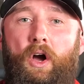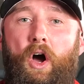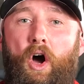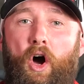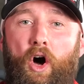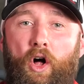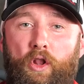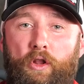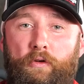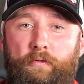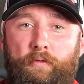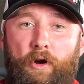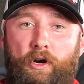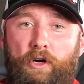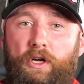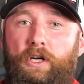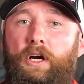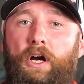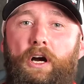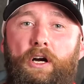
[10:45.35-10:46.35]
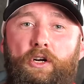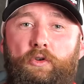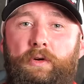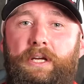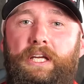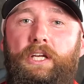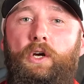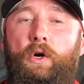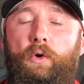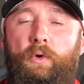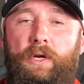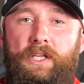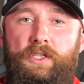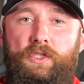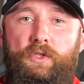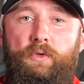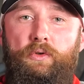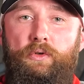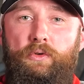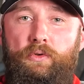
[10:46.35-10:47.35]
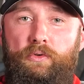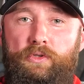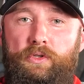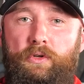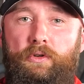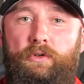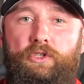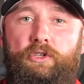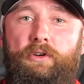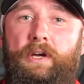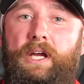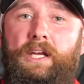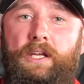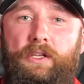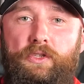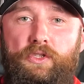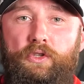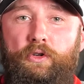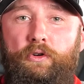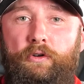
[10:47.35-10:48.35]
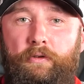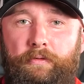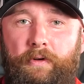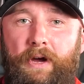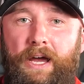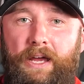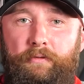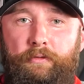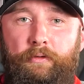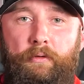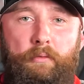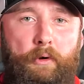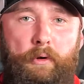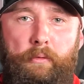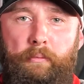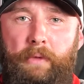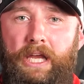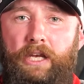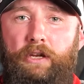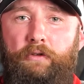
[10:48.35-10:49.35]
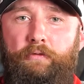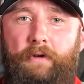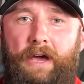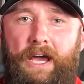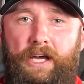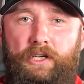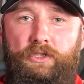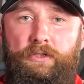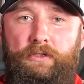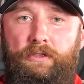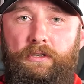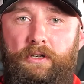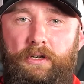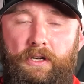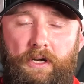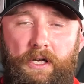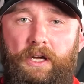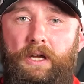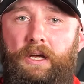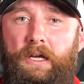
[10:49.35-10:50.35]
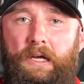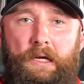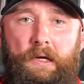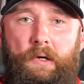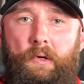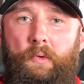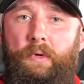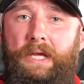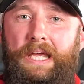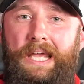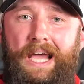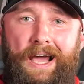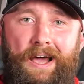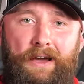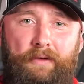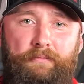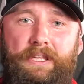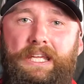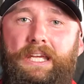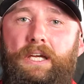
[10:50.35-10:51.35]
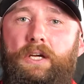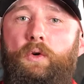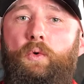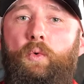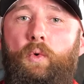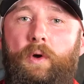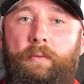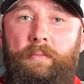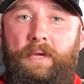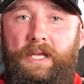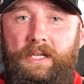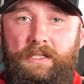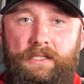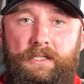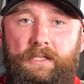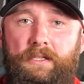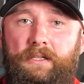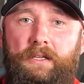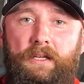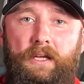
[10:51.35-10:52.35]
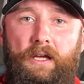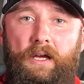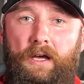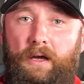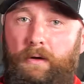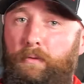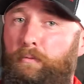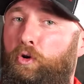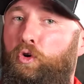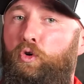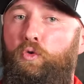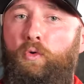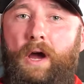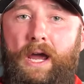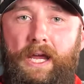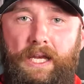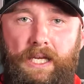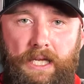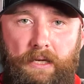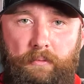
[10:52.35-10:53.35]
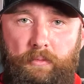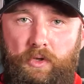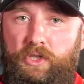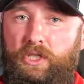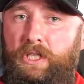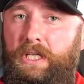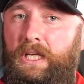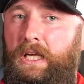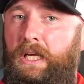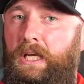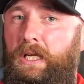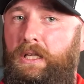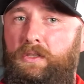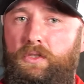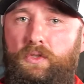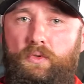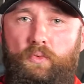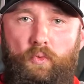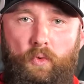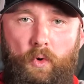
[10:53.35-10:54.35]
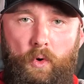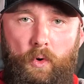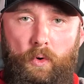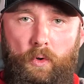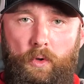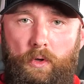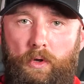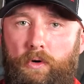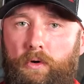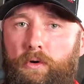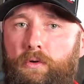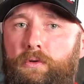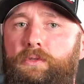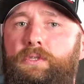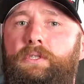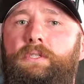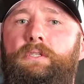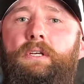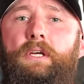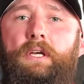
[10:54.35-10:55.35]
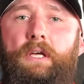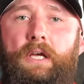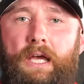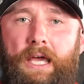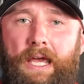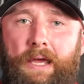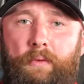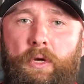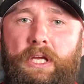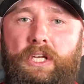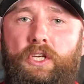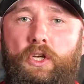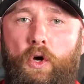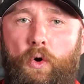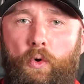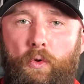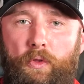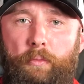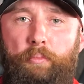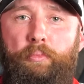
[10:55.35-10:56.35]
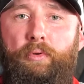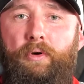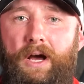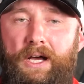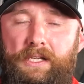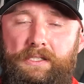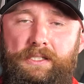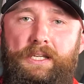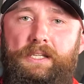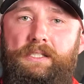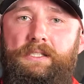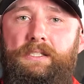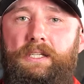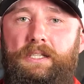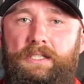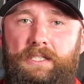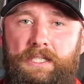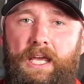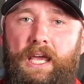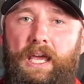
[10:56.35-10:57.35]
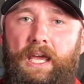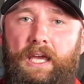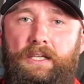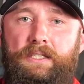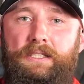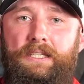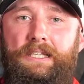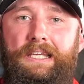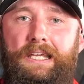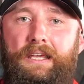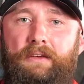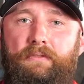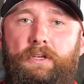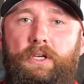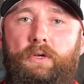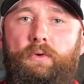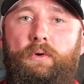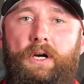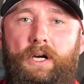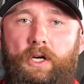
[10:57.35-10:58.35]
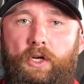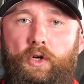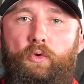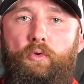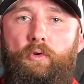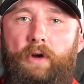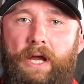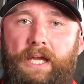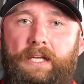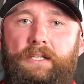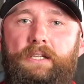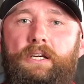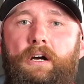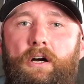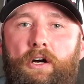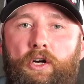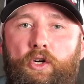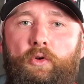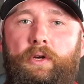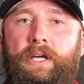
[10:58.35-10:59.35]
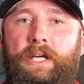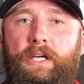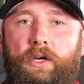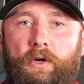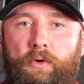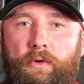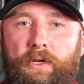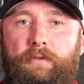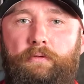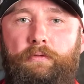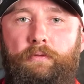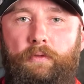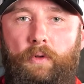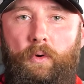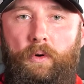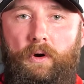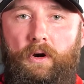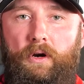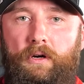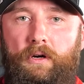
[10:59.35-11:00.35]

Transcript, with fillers: All of our concrete coatings crews are trained and certified from our manufacturer. We have the equipment, uh, grinding machines, rollers, and we know the process to take to give you a great concrete coated floor.